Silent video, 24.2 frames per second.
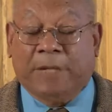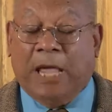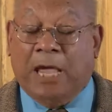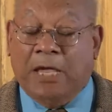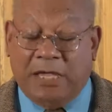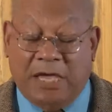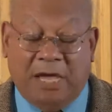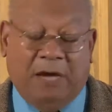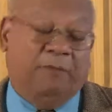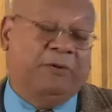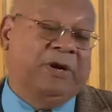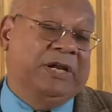
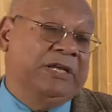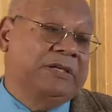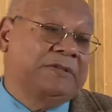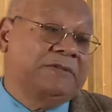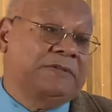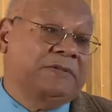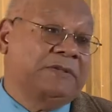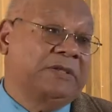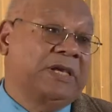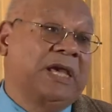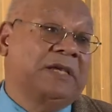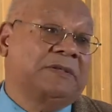Yeah, well,
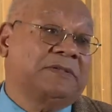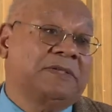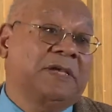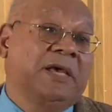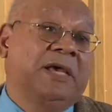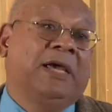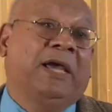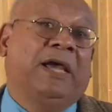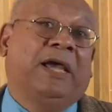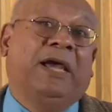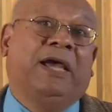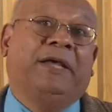it's yes,
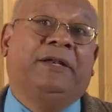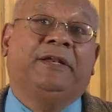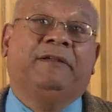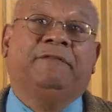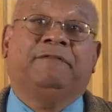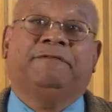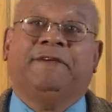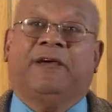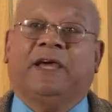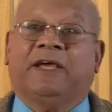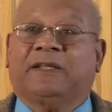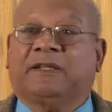and in
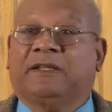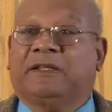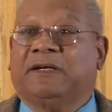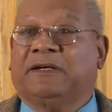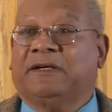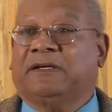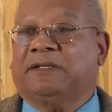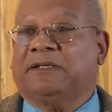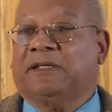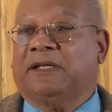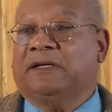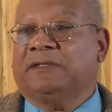fact,
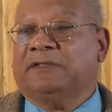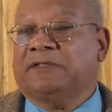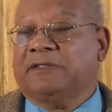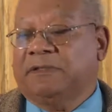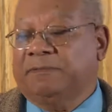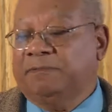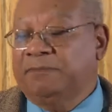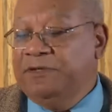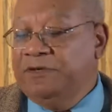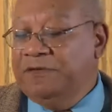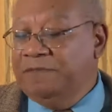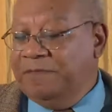there there's a
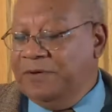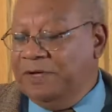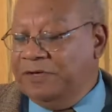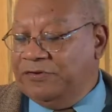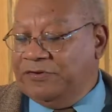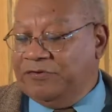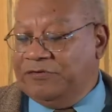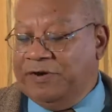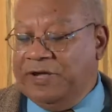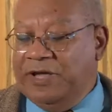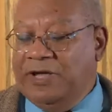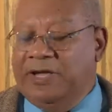
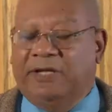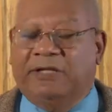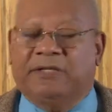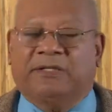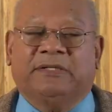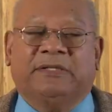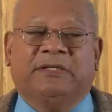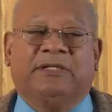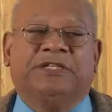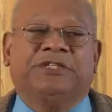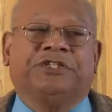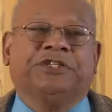movement trying
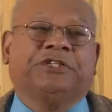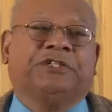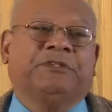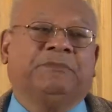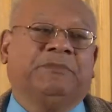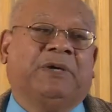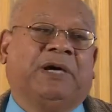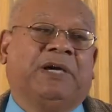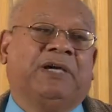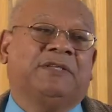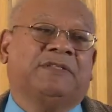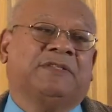to
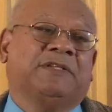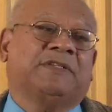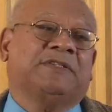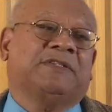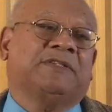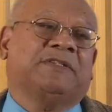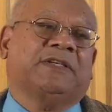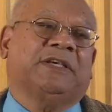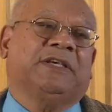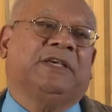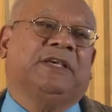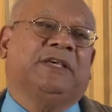legitimize it,
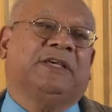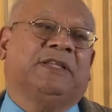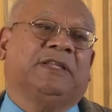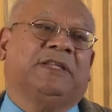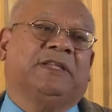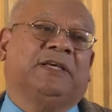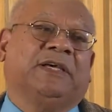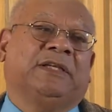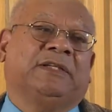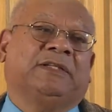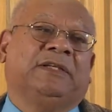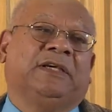saying
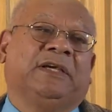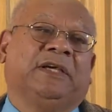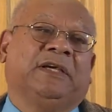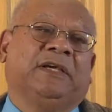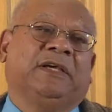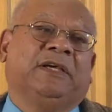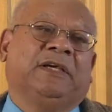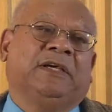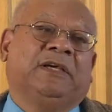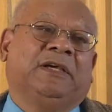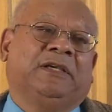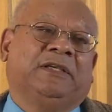that
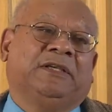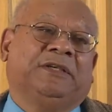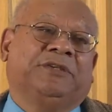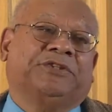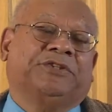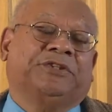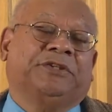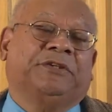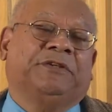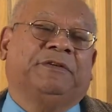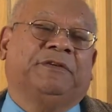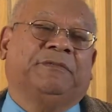you
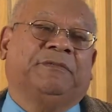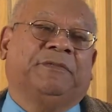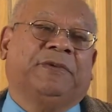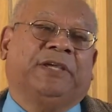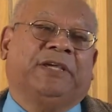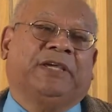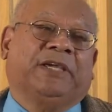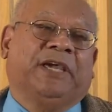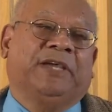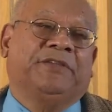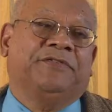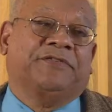shouldn't be
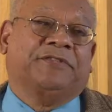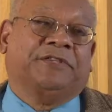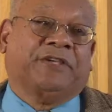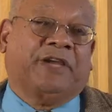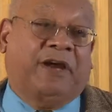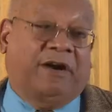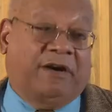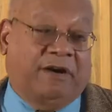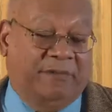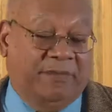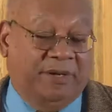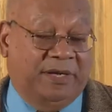against
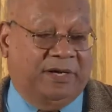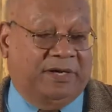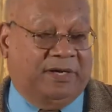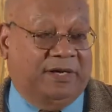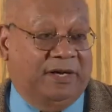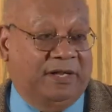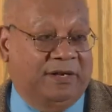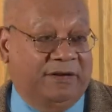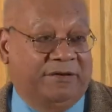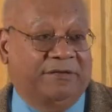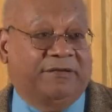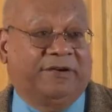caramel
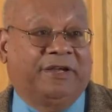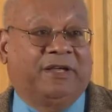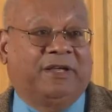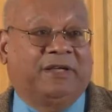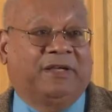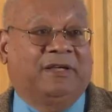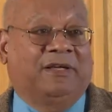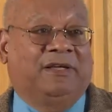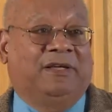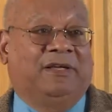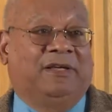coloring